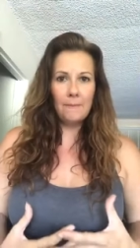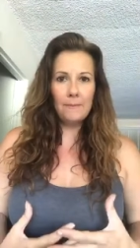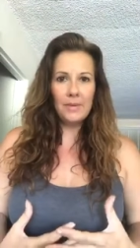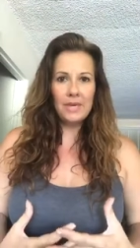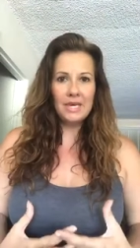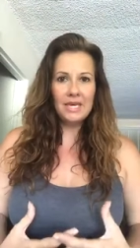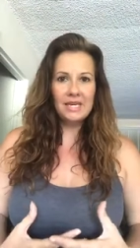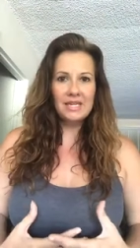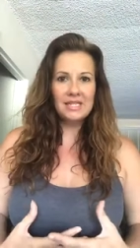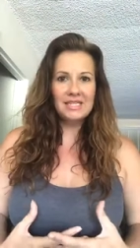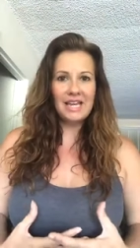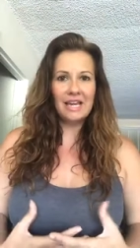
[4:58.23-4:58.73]

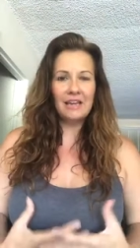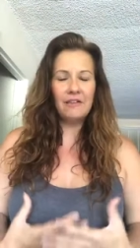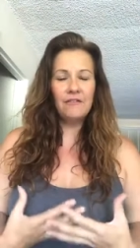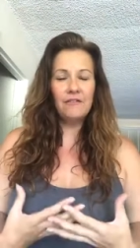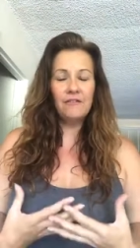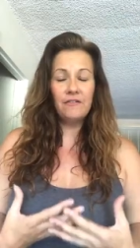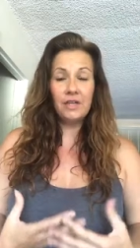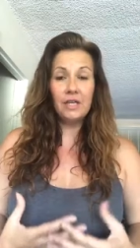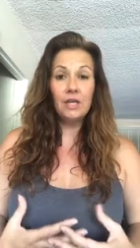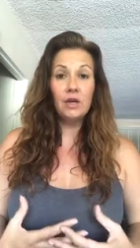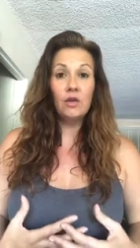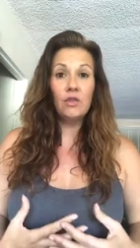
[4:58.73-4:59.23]
because I
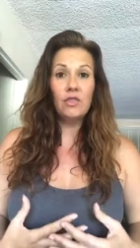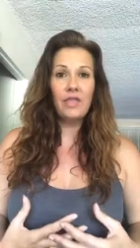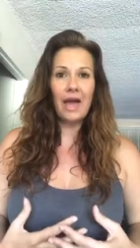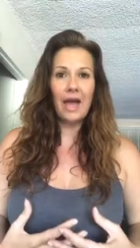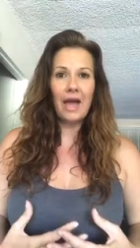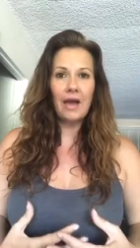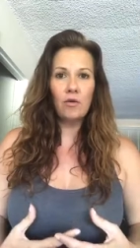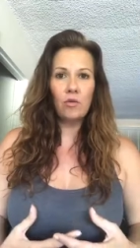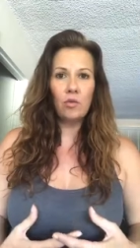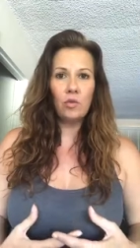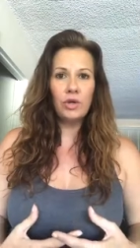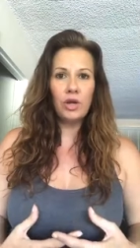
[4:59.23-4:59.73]
feel
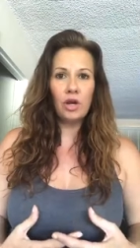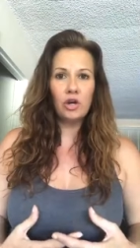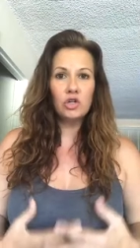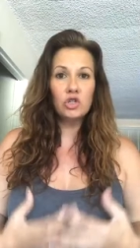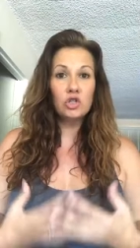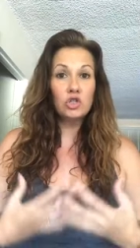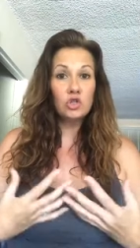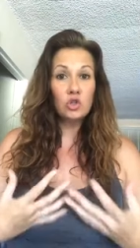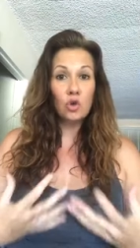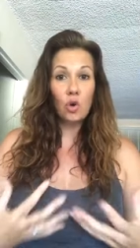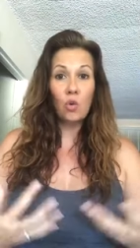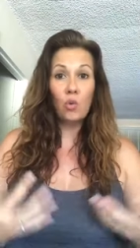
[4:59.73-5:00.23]
that we are
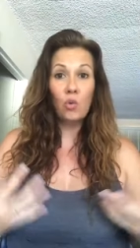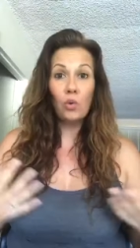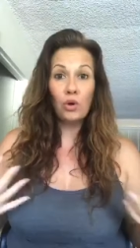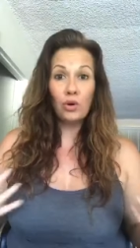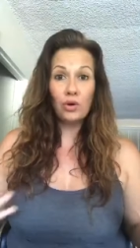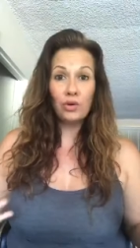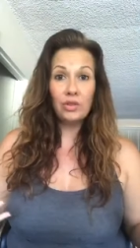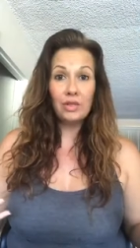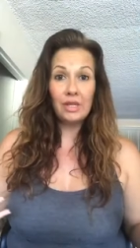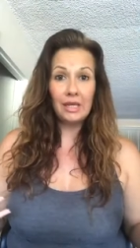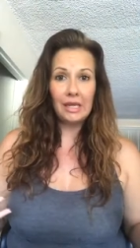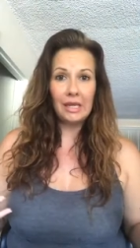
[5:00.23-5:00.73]
so
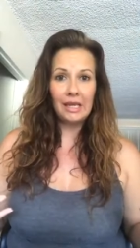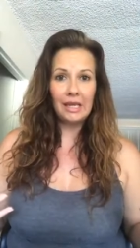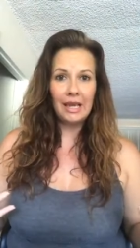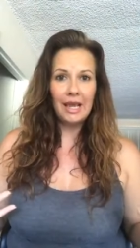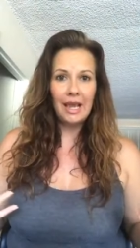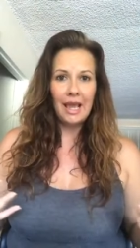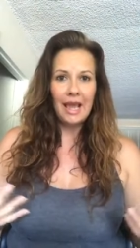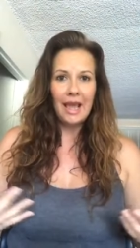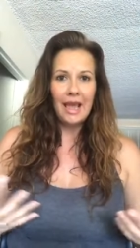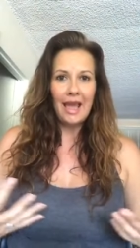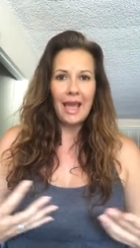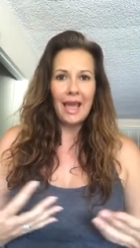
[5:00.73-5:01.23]
worthy,
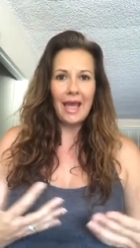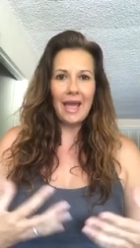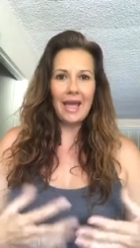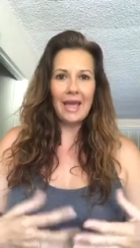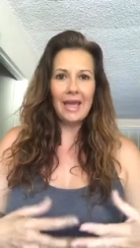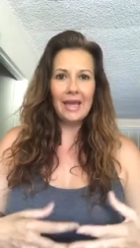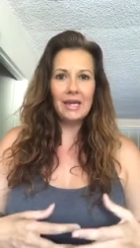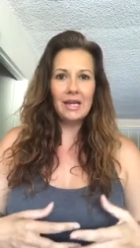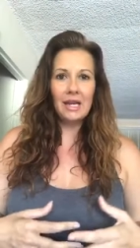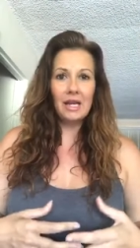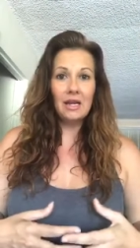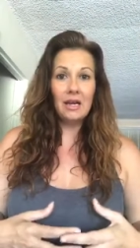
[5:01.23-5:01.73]

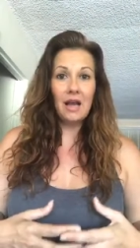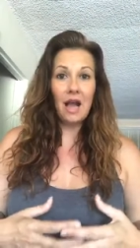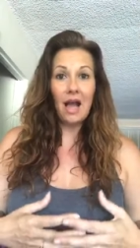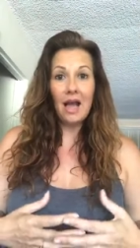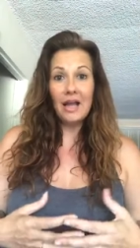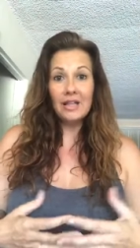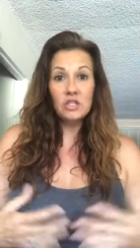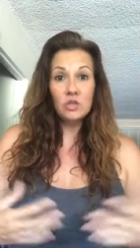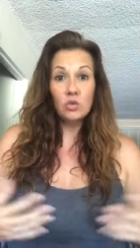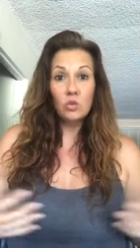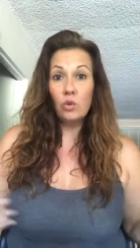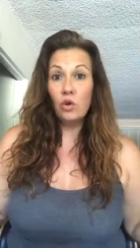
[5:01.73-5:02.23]
and
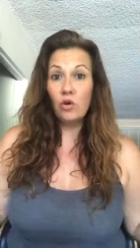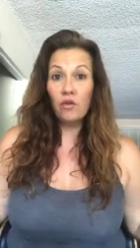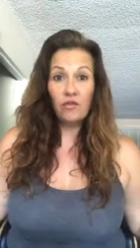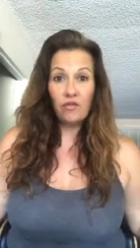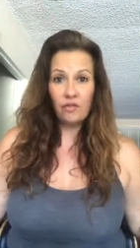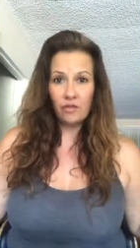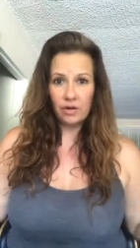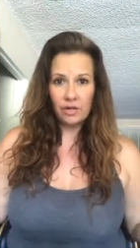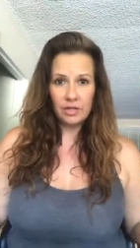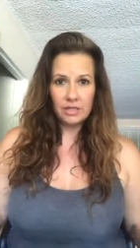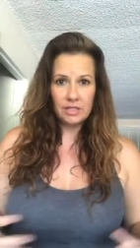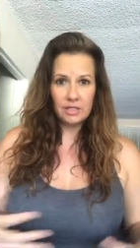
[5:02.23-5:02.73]
God's will
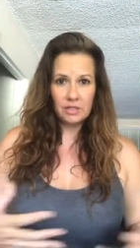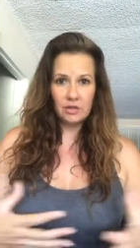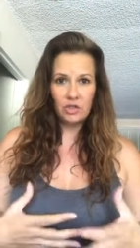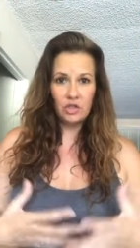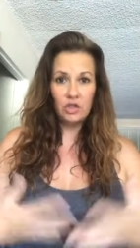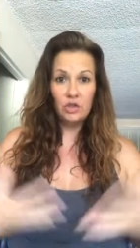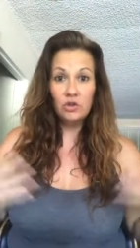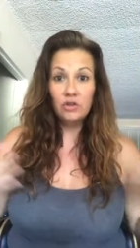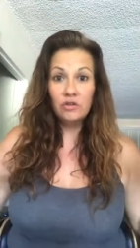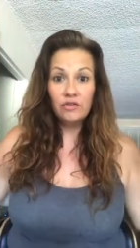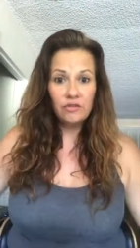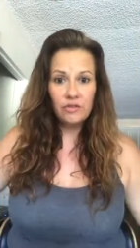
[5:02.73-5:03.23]
for us, or
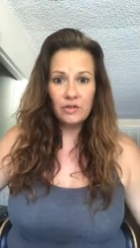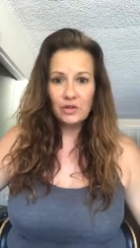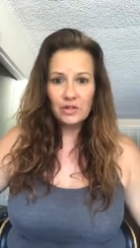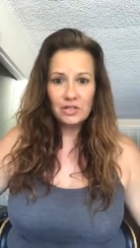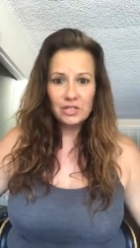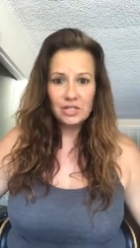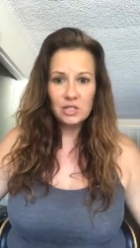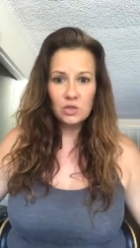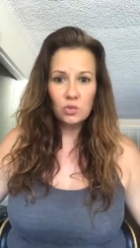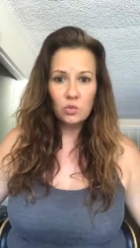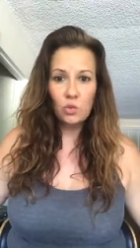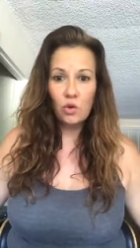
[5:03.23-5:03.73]

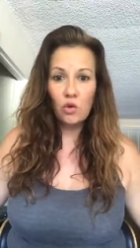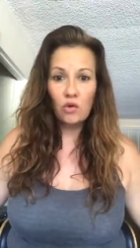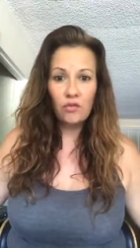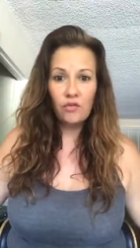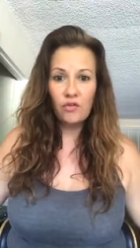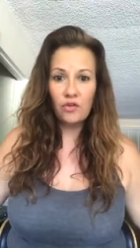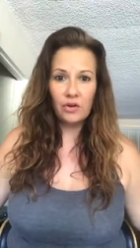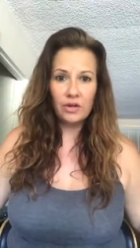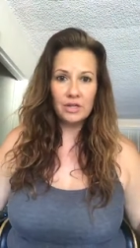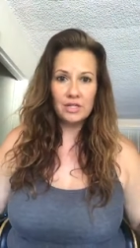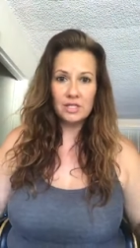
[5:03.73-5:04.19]
universe's will for